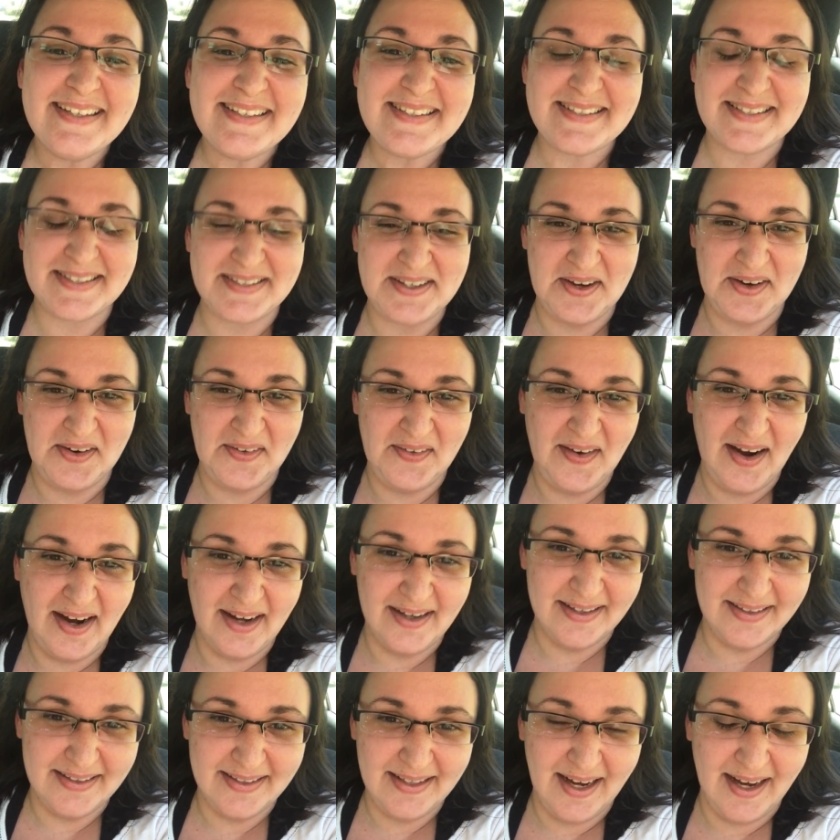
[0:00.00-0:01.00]
So
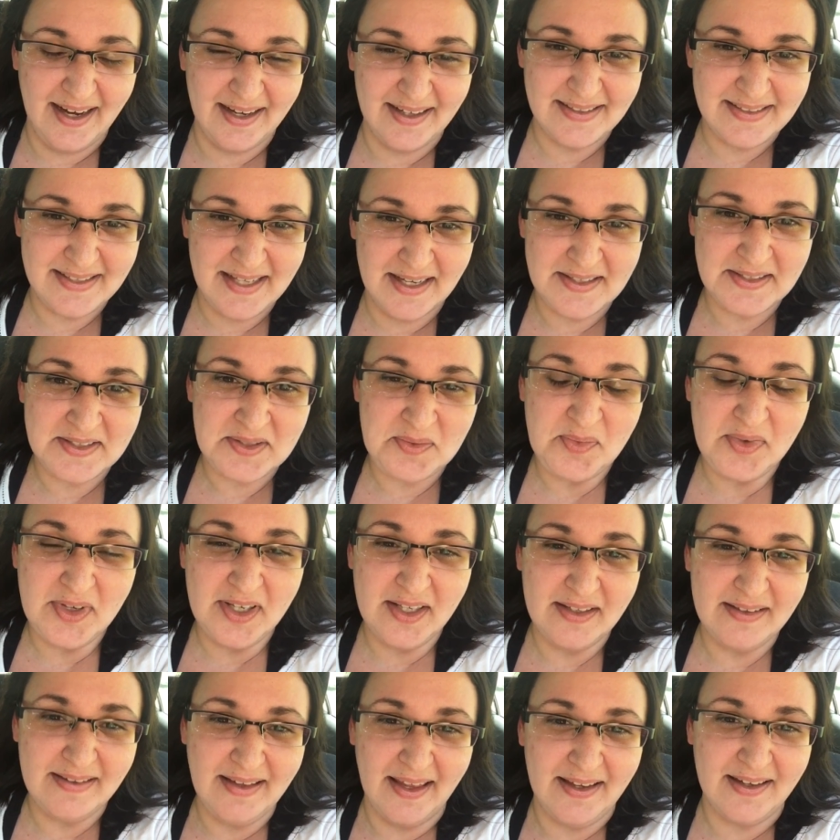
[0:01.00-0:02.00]
I tend to
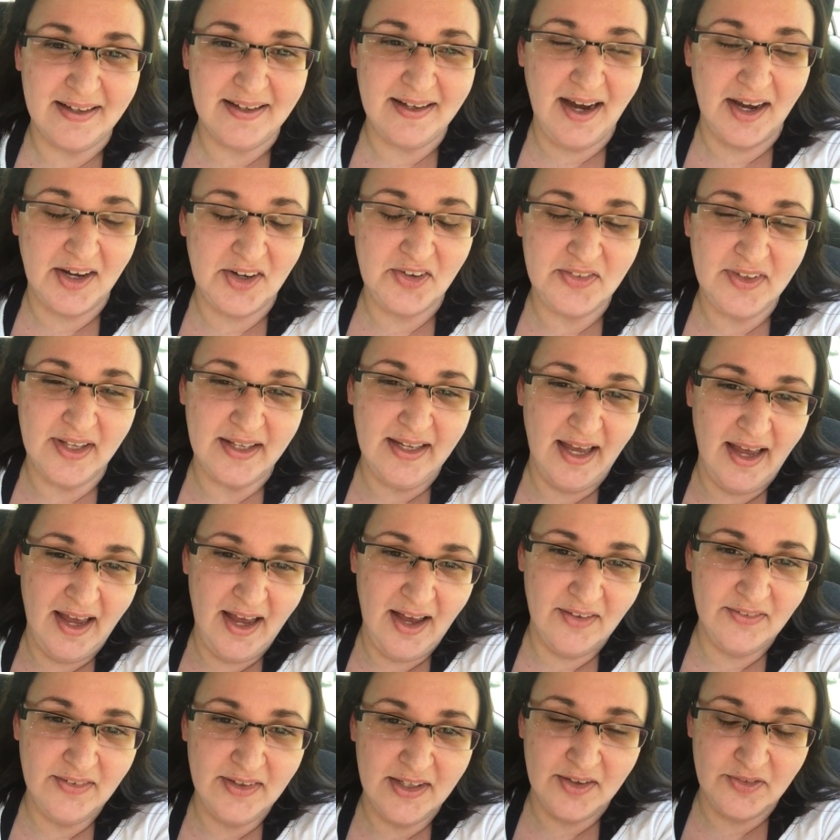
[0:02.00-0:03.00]
be kind of a
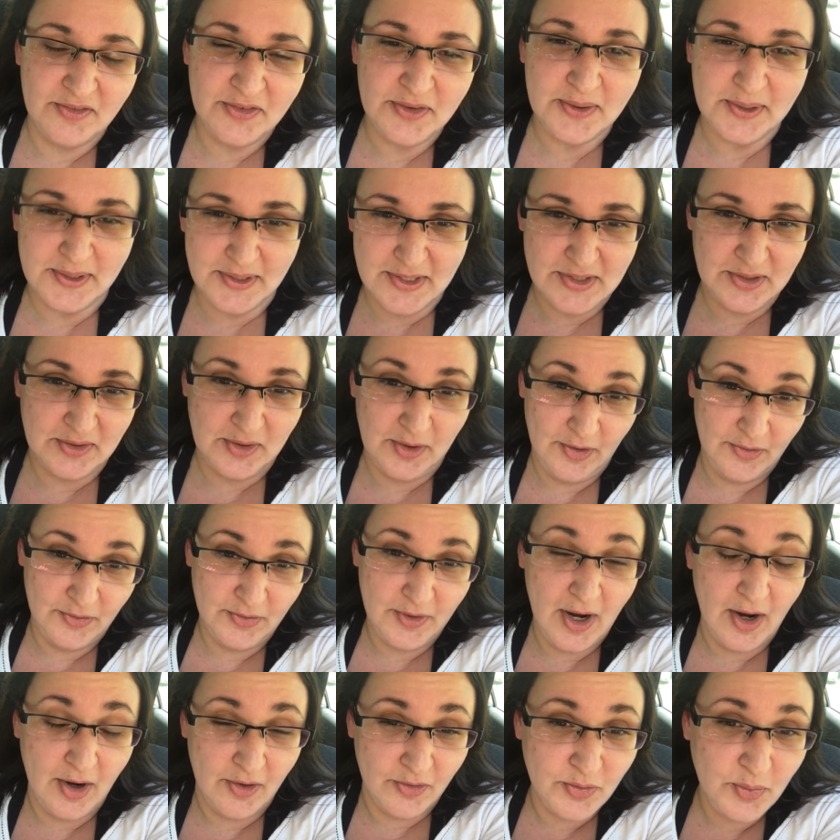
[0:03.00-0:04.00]
heavy influencer
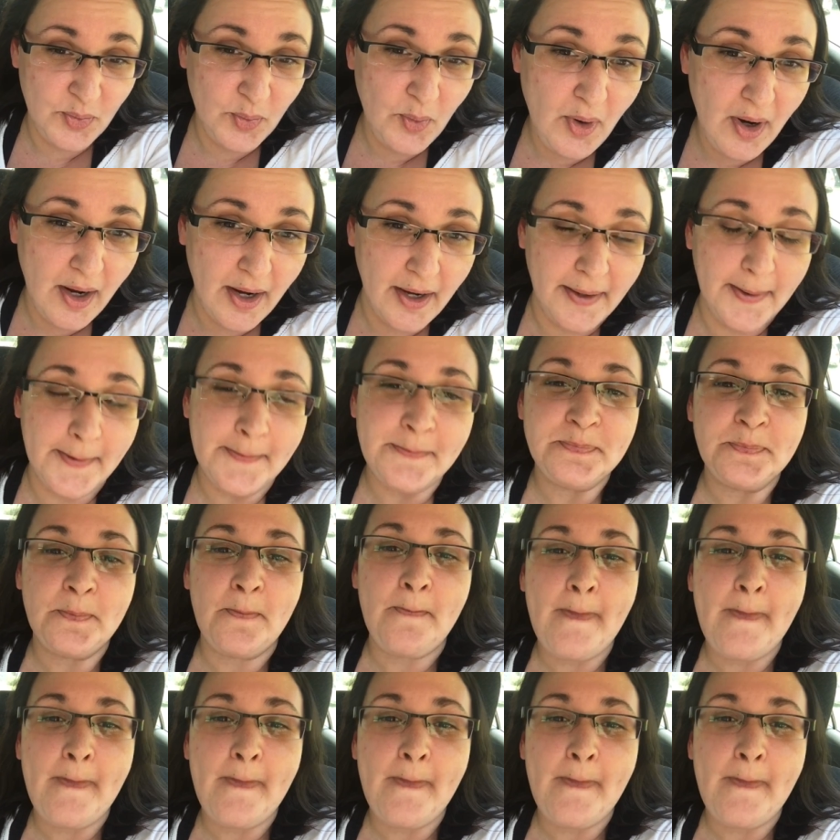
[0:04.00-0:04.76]
of one.